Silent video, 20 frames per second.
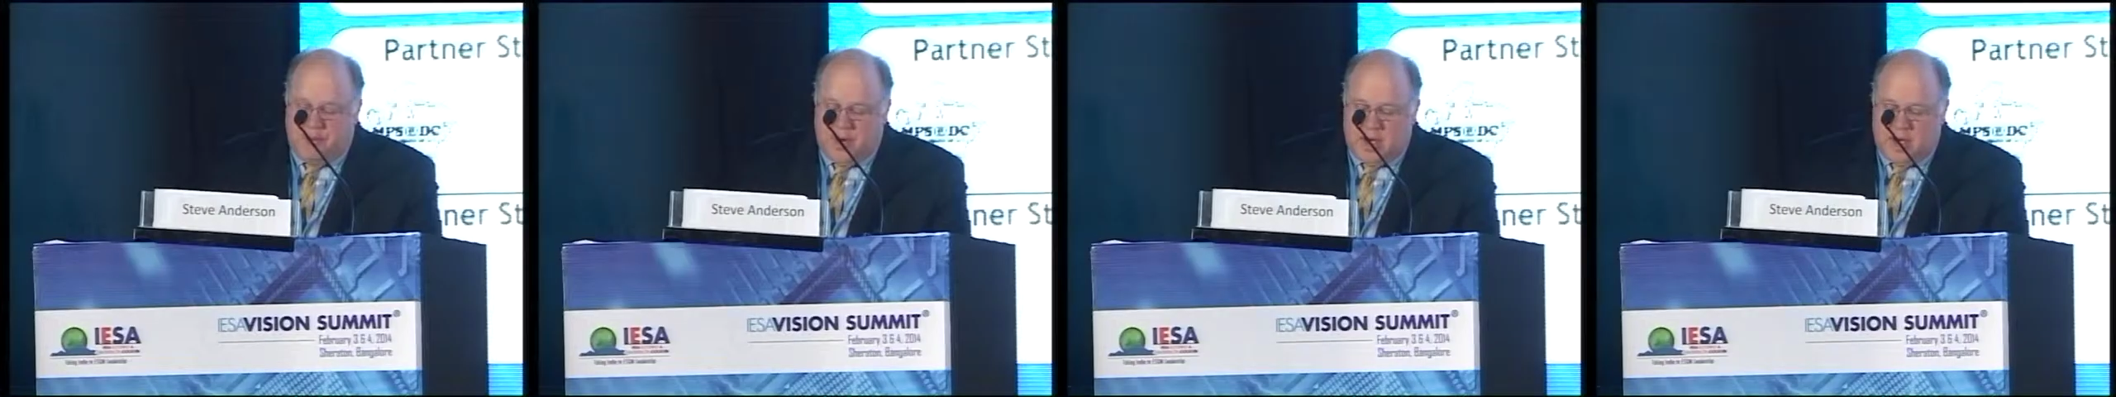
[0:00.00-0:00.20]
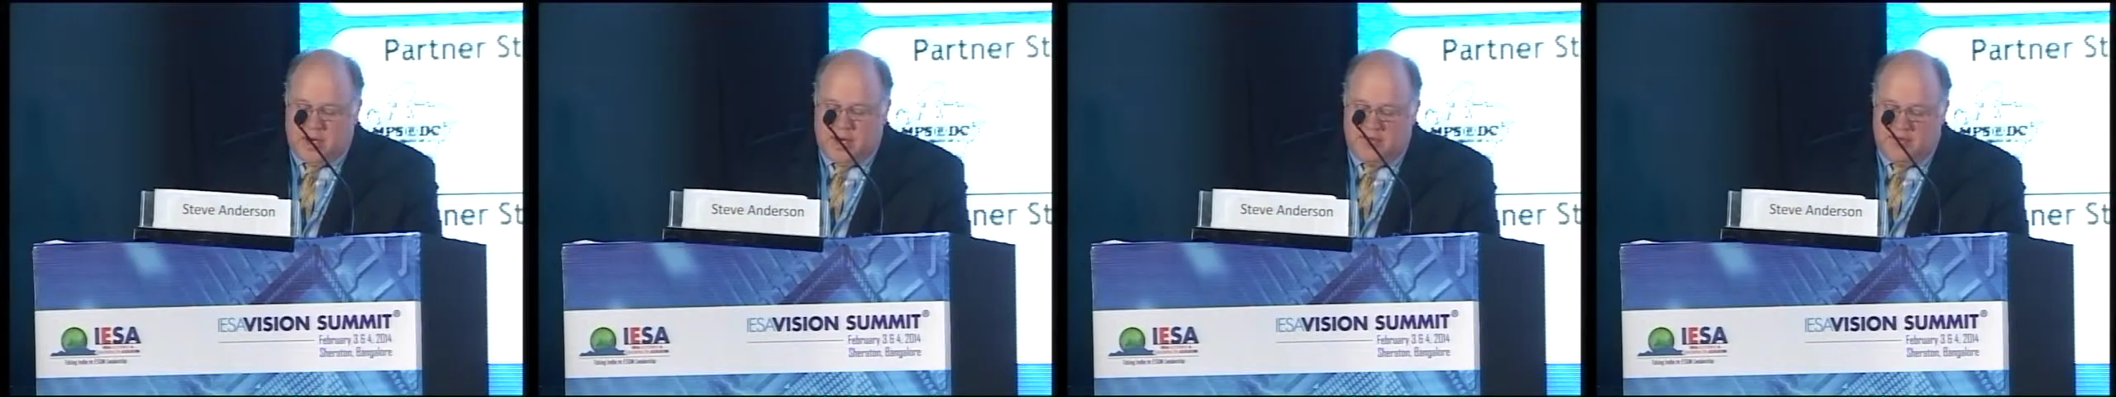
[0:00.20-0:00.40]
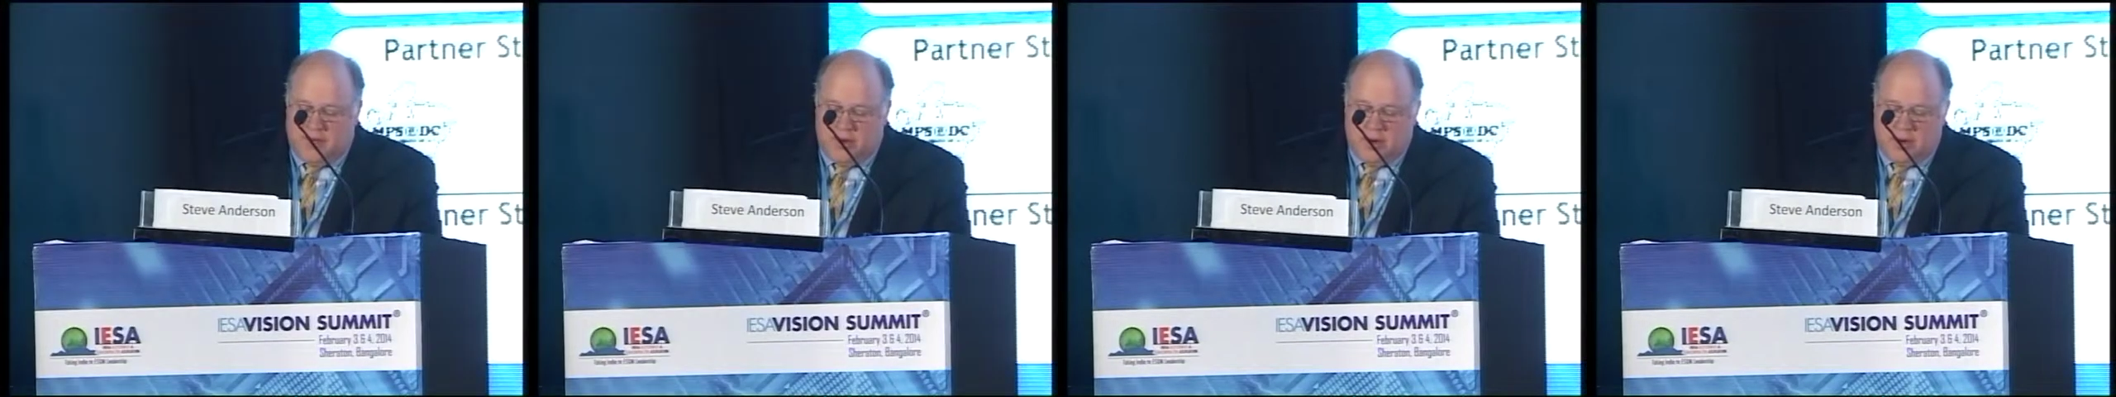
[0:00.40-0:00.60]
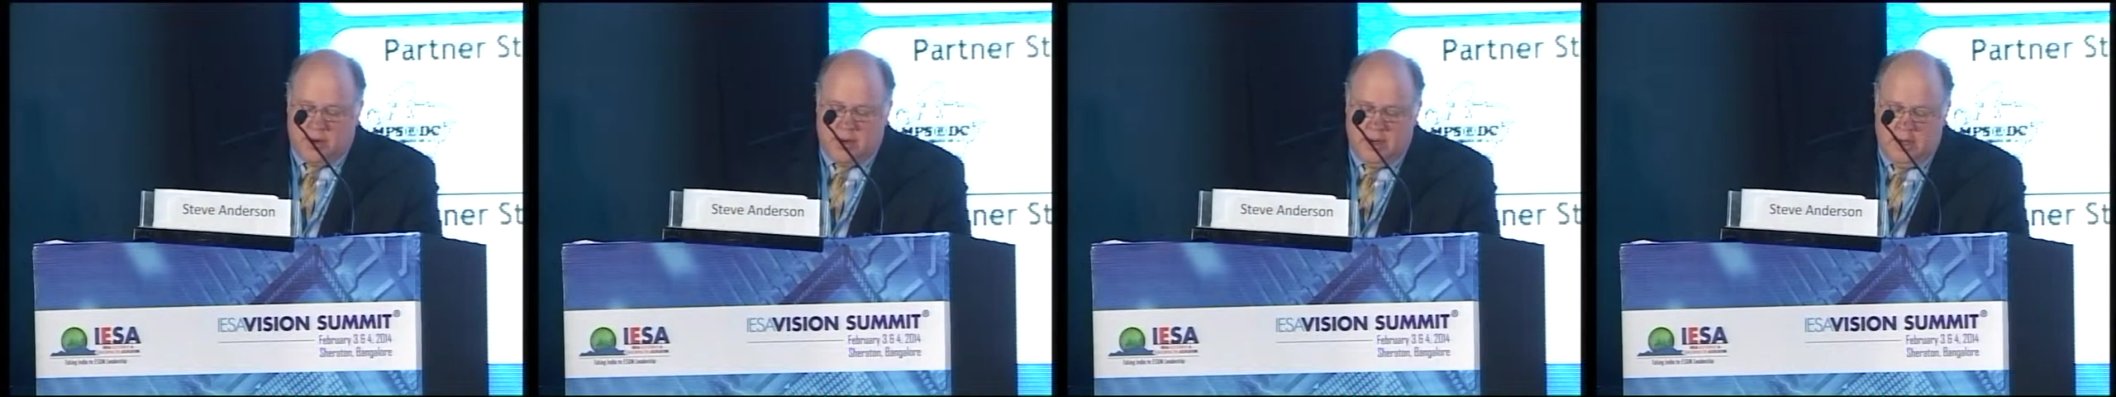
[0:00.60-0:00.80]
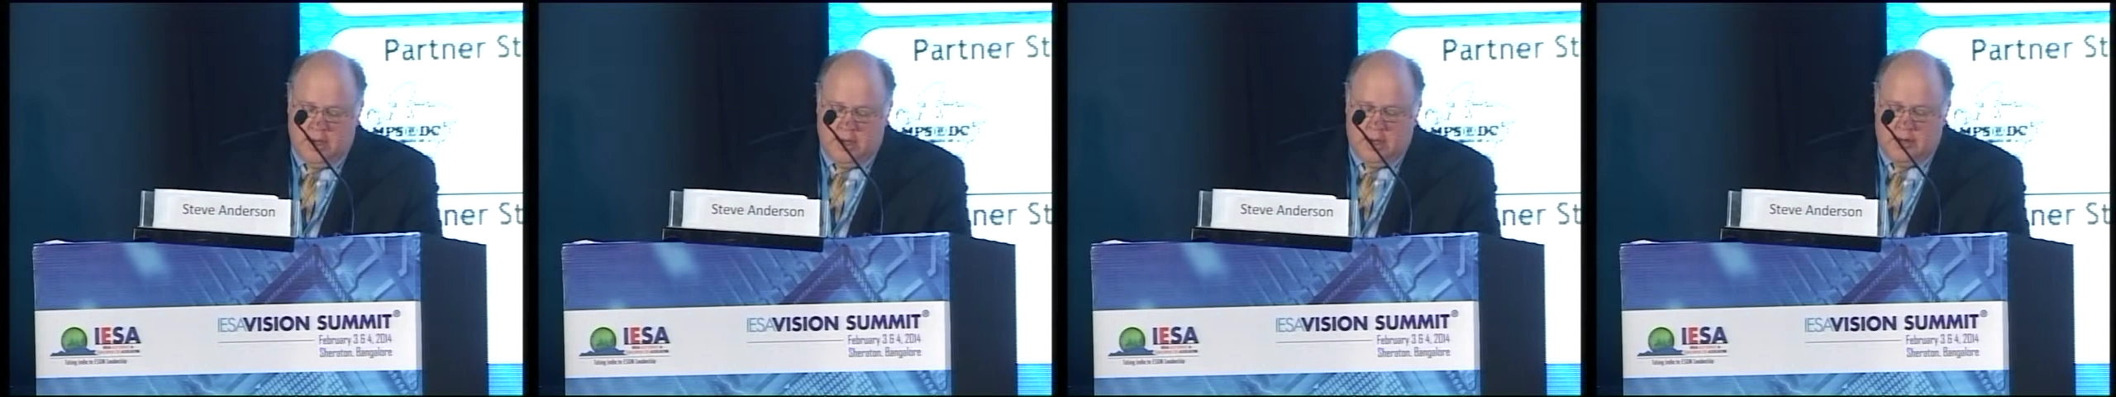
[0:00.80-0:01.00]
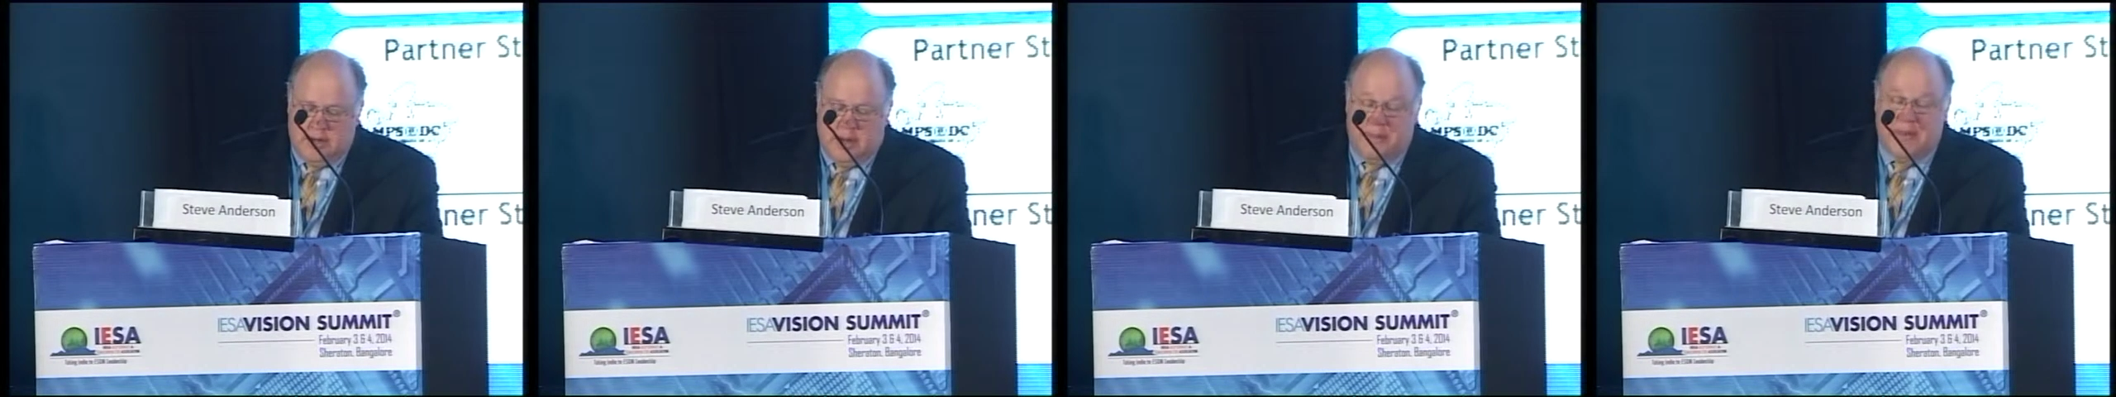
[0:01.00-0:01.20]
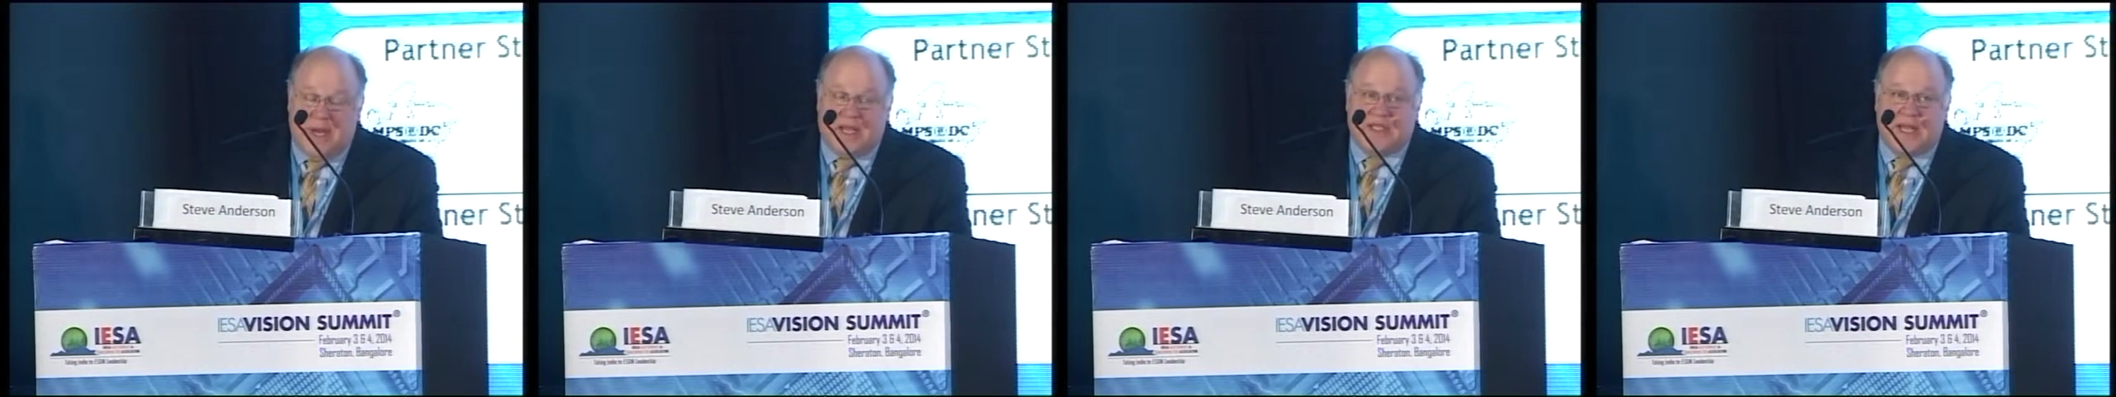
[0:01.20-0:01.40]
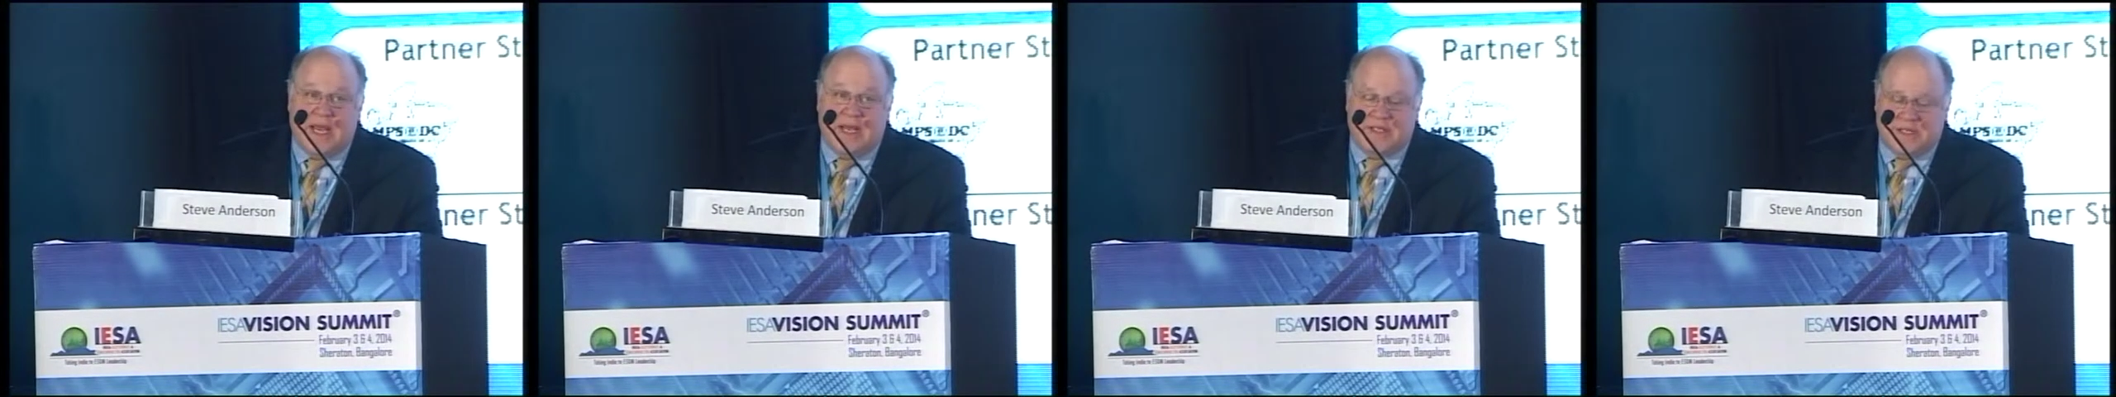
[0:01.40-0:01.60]
buck converter that
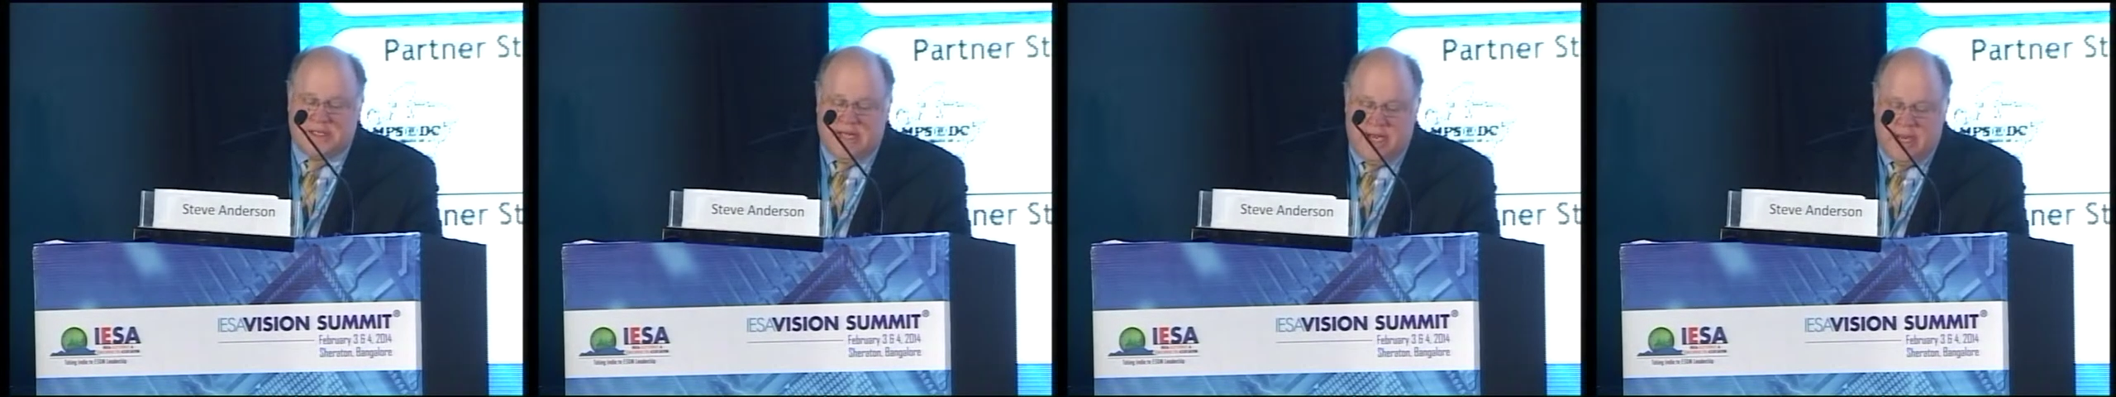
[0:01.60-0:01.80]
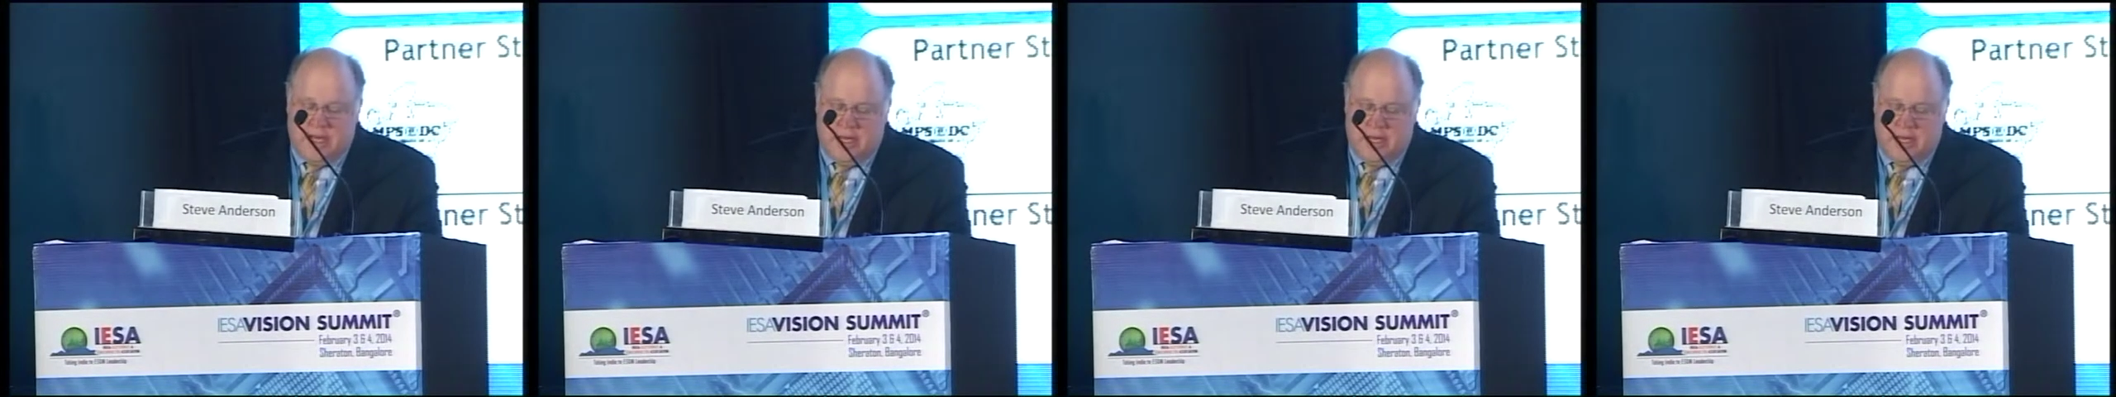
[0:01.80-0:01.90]
maintains the